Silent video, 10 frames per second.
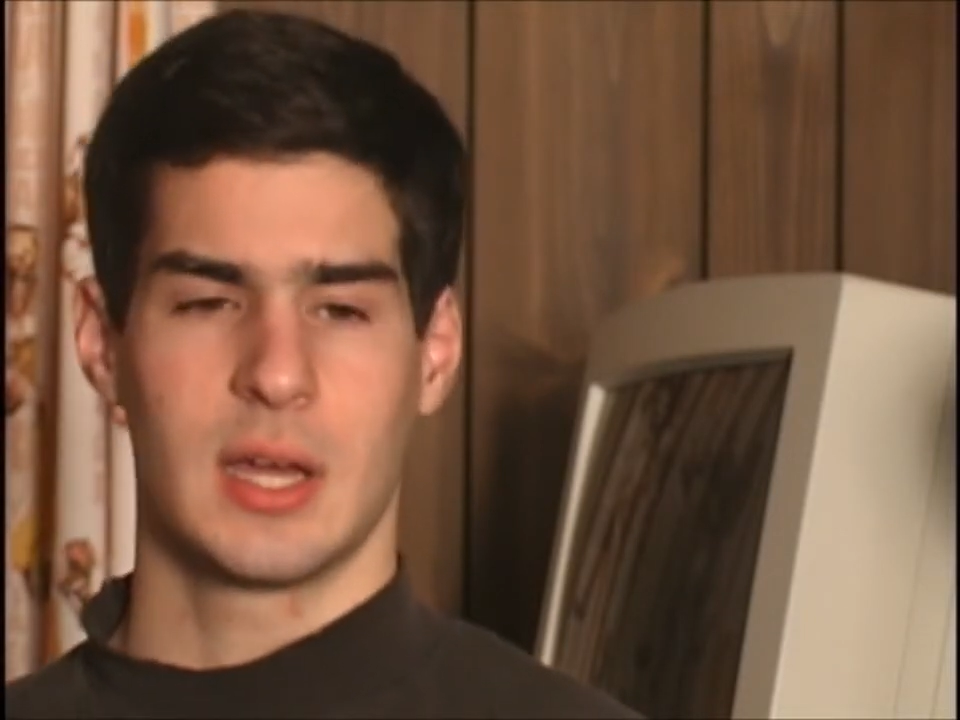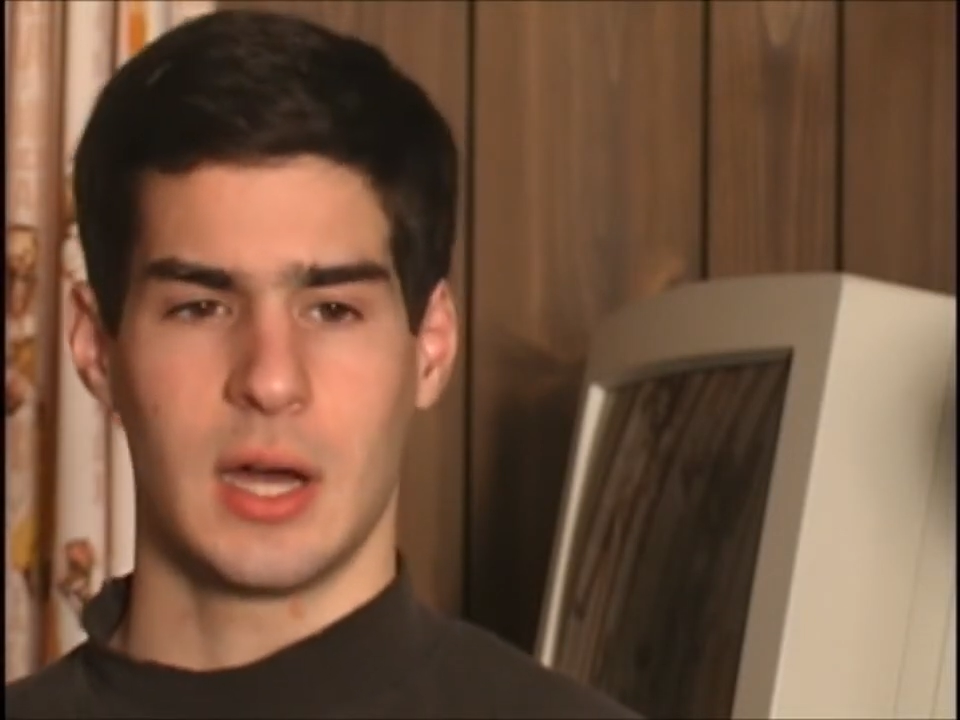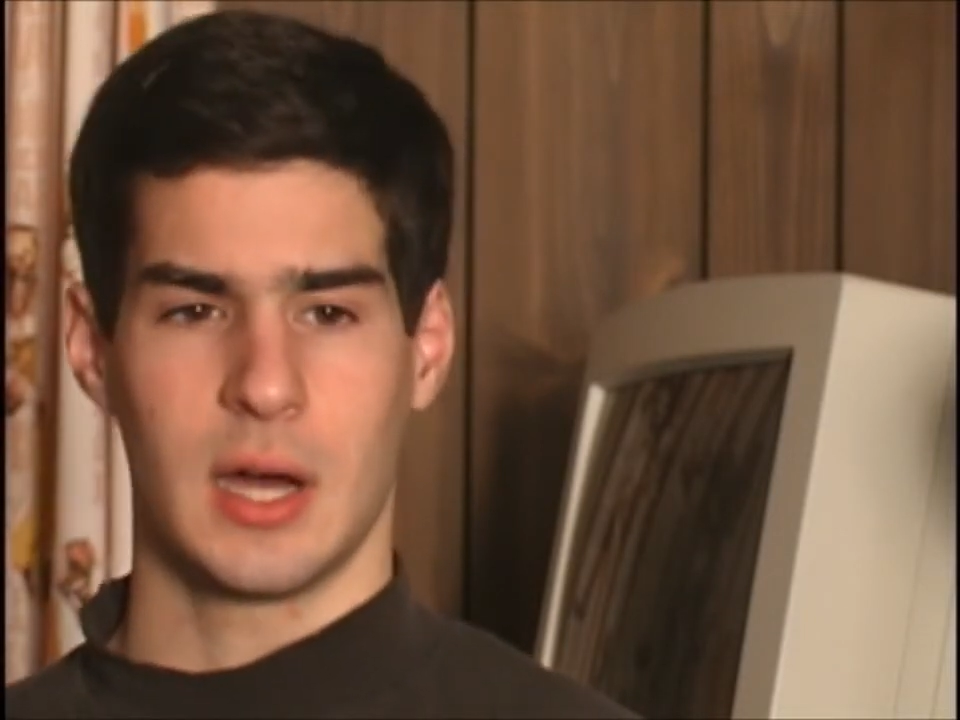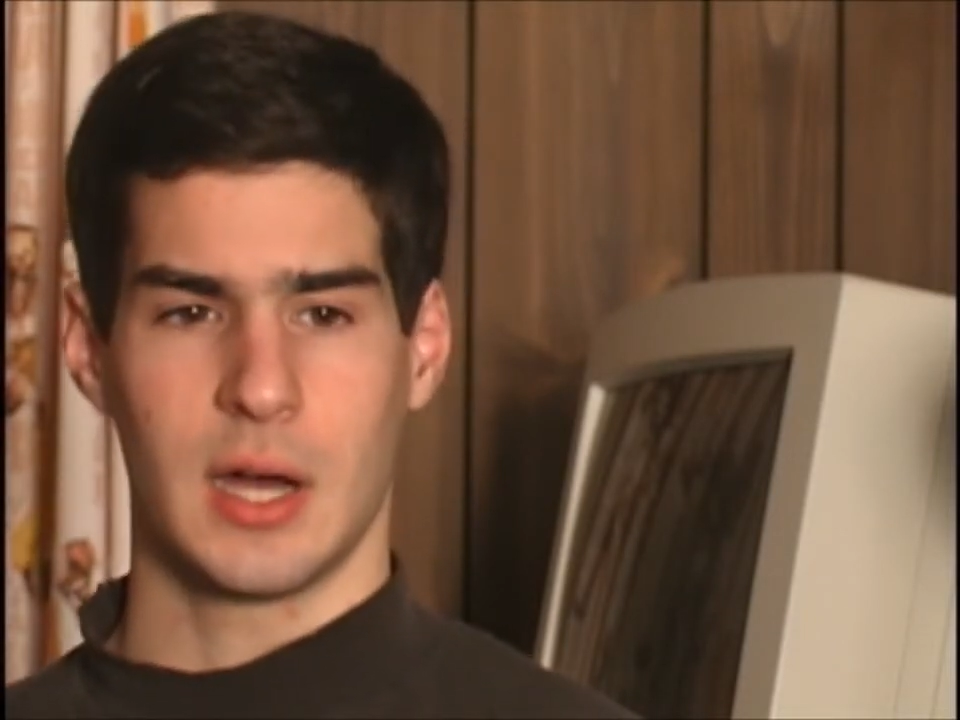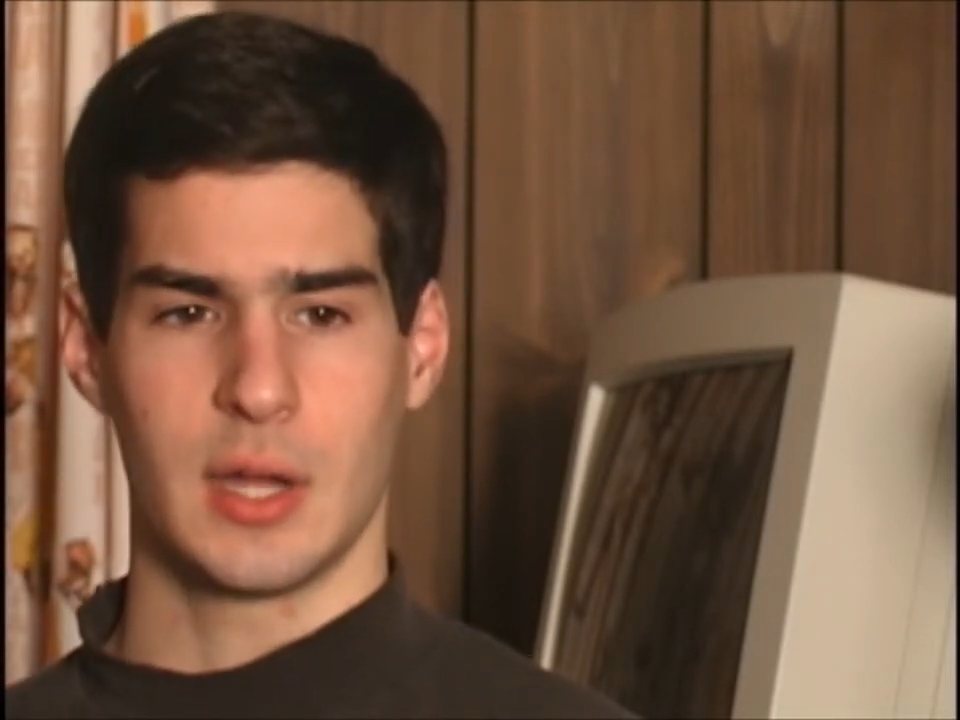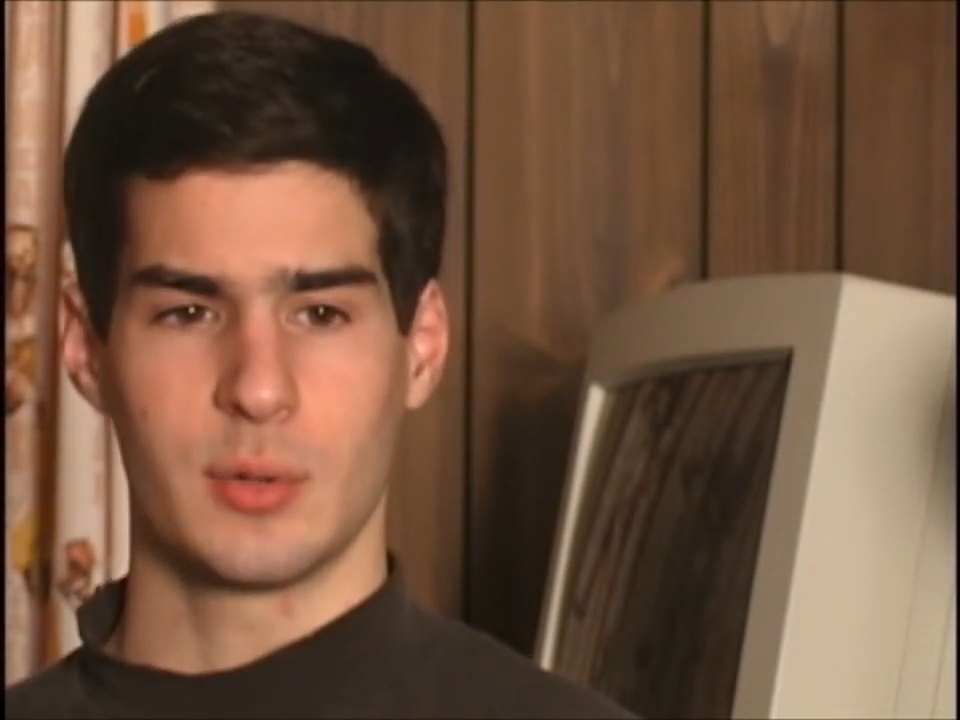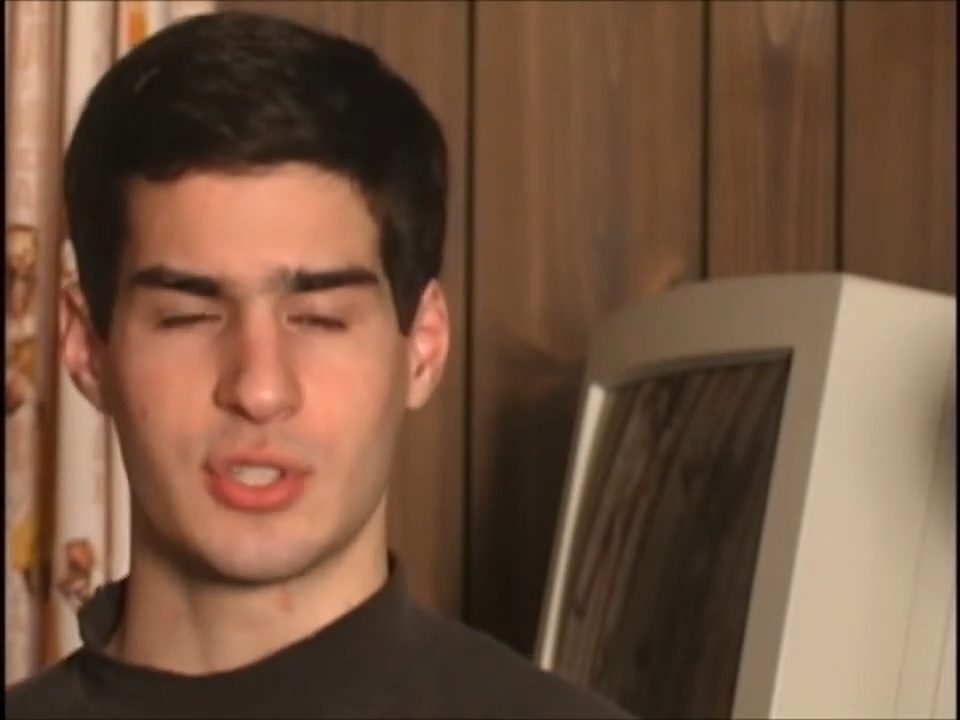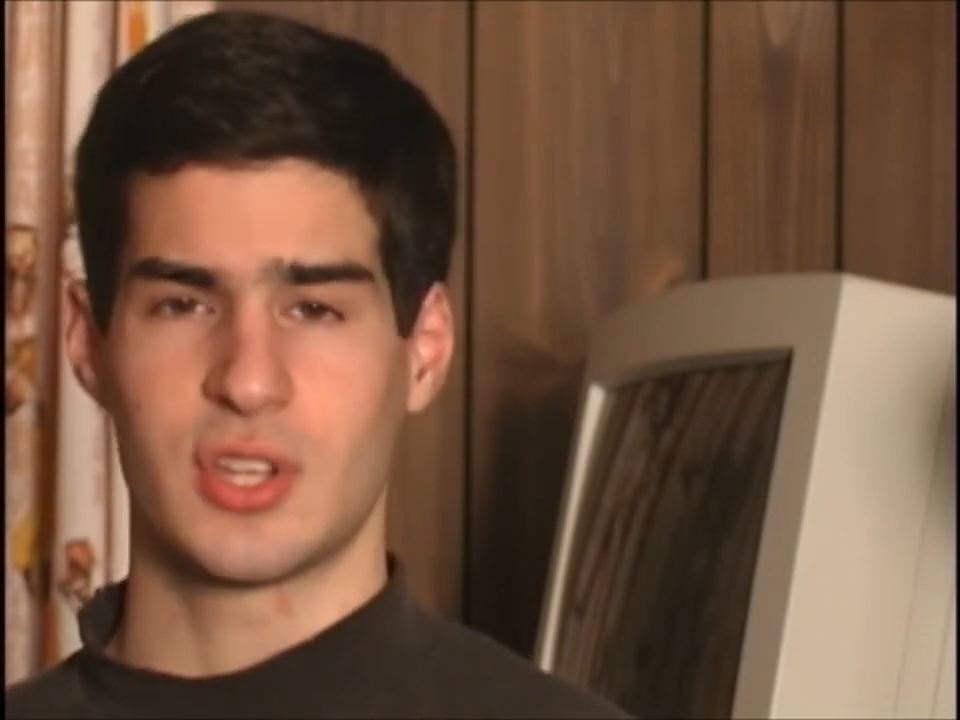It was